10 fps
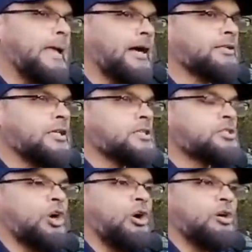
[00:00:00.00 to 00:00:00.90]
Yeah. I'm
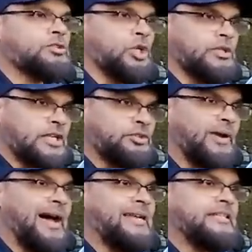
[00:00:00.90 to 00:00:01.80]
talking so, to you. So this
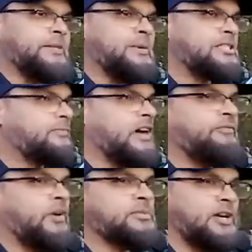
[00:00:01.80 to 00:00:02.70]
reality must have
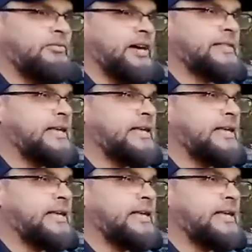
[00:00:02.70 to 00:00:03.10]
come from somewhere.